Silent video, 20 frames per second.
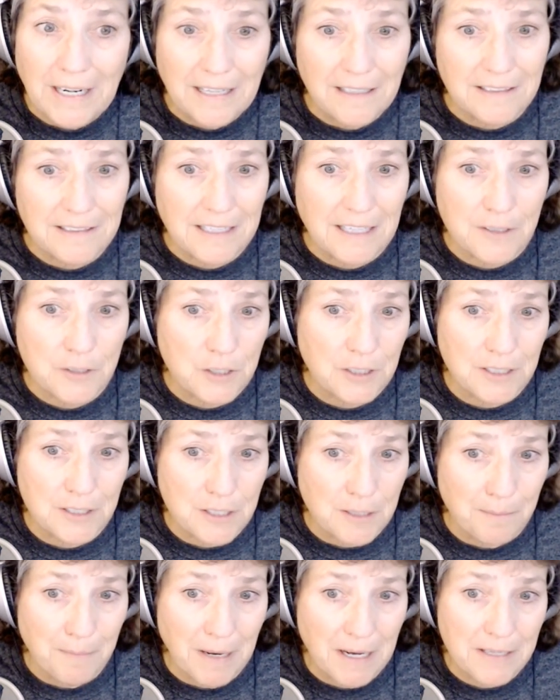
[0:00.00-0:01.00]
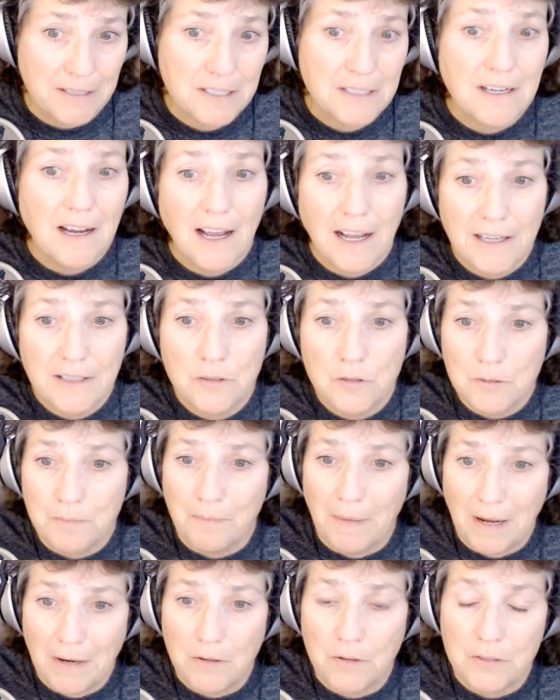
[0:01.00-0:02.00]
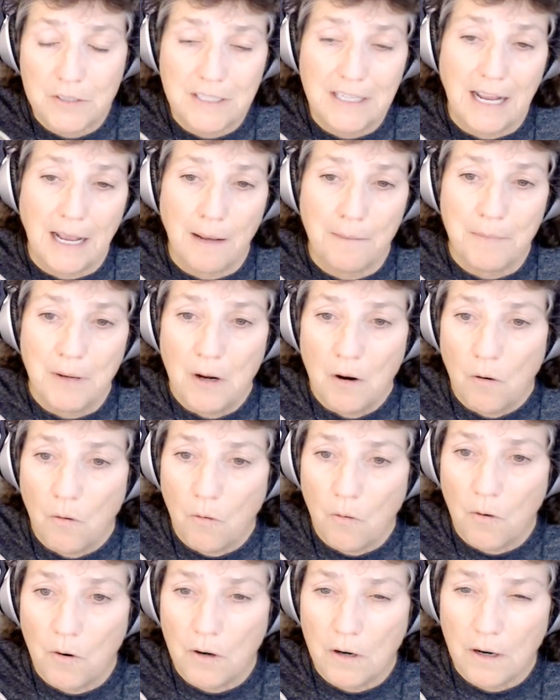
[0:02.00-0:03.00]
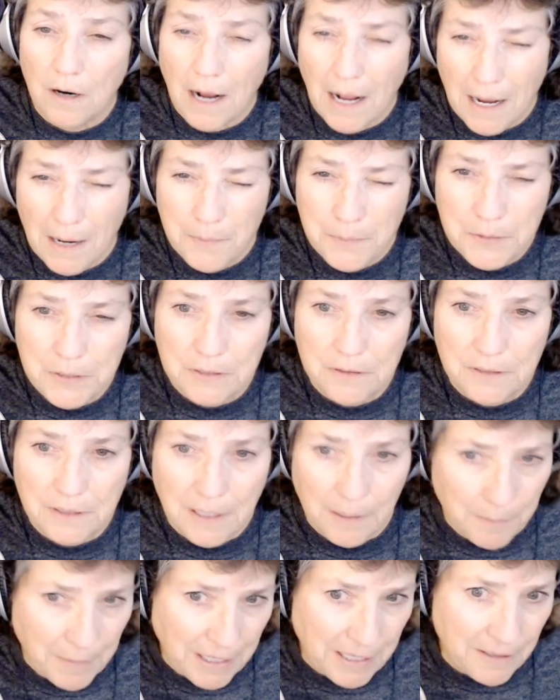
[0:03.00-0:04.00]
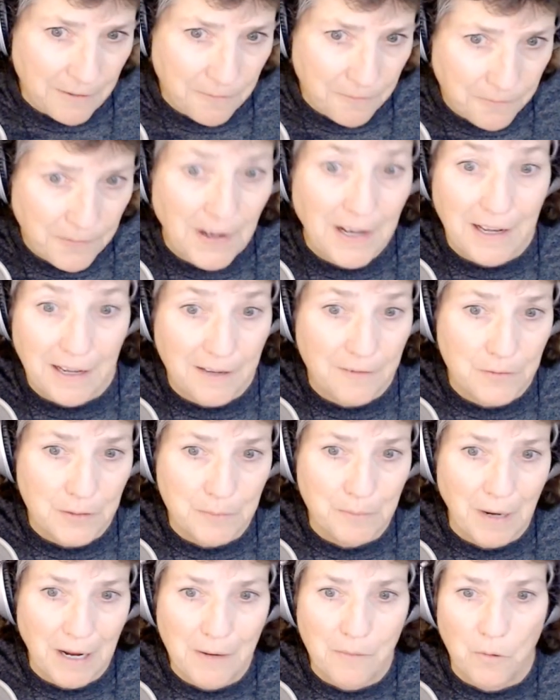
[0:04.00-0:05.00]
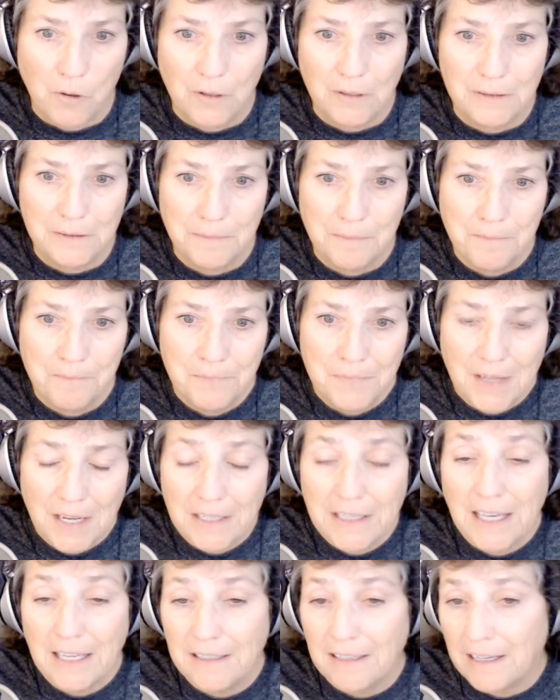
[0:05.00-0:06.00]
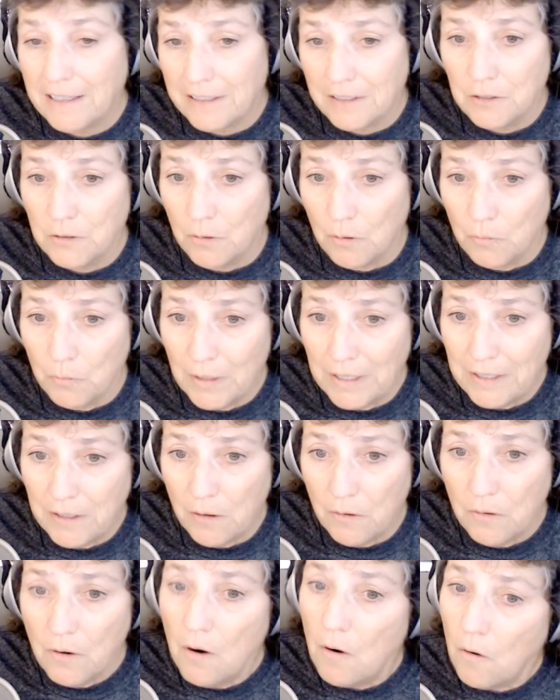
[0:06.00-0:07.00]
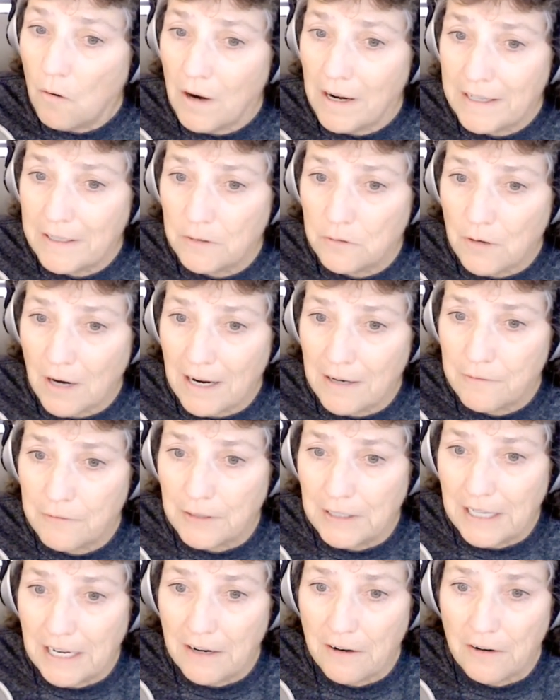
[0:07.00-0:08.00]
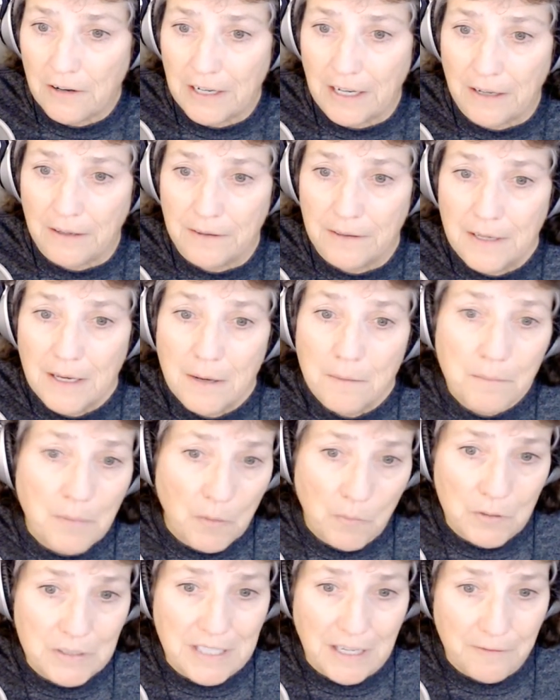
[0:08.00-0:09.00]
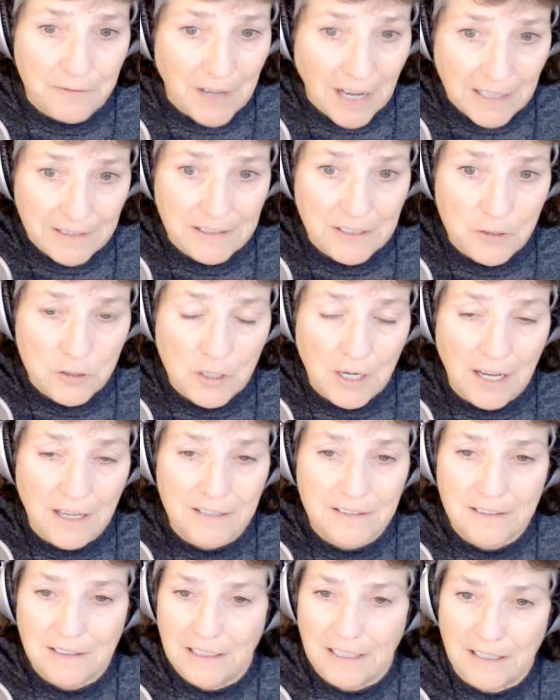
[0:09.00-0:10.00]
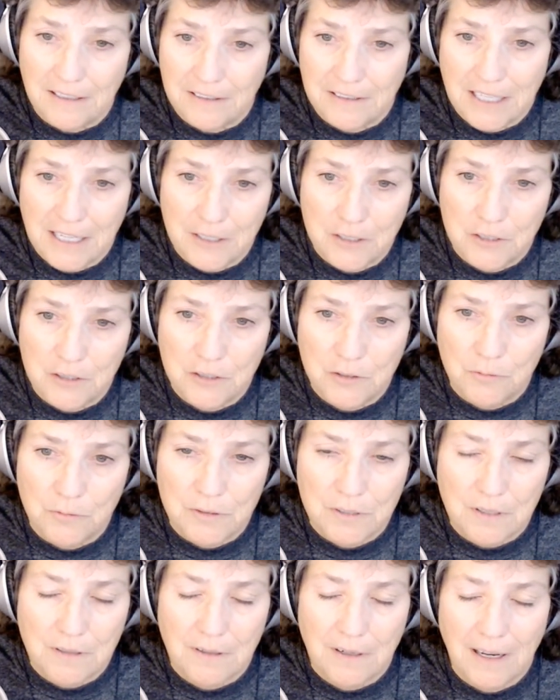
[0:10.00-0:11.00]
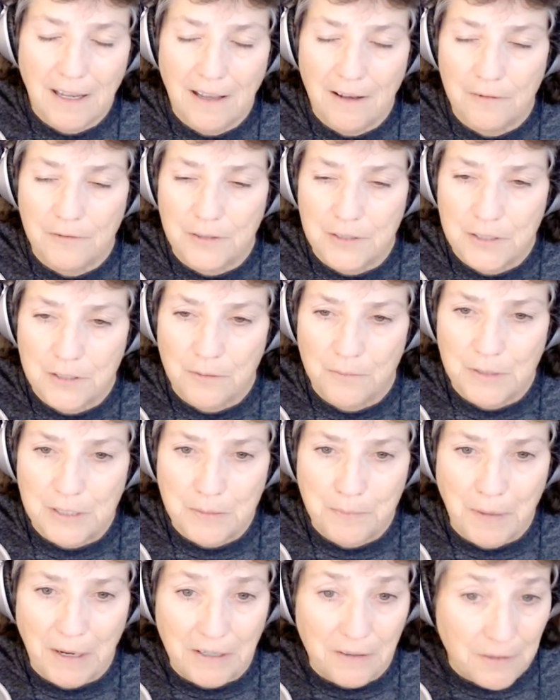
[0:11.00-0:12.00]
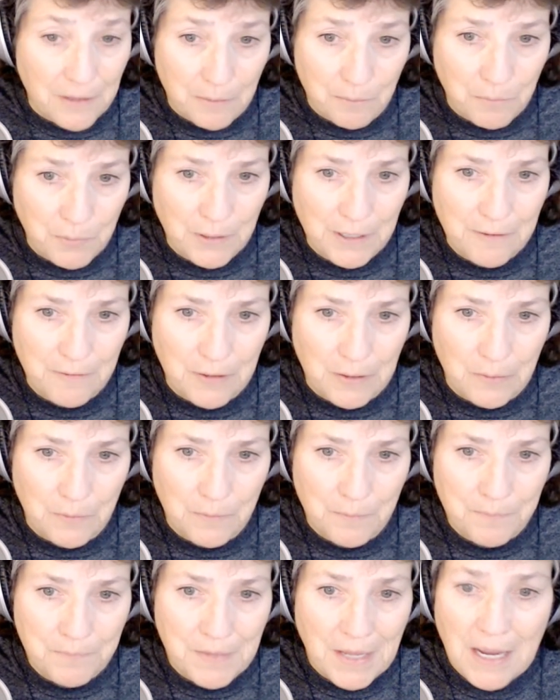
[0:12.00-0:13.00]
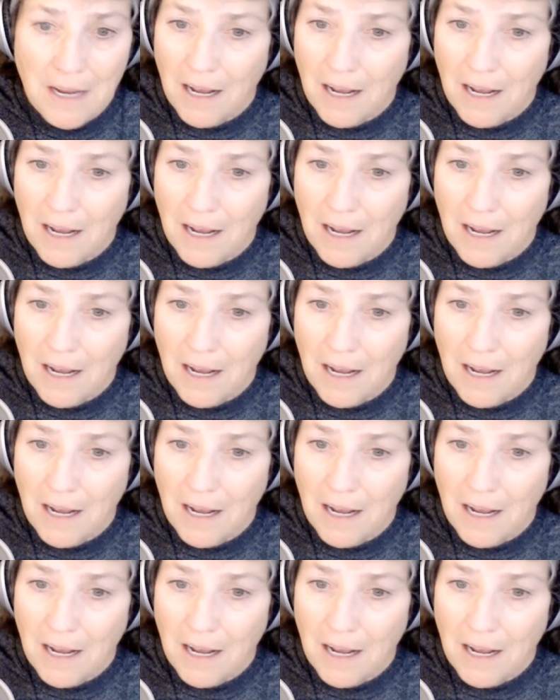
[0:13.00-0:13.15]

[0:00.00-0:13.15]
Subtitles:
When annotation is a must, I use monosnap or Option Command 5 in my world. Again, I can do a window or I can drag for an area, but once I've got the shot, the annotation tools are ever so much better than preview.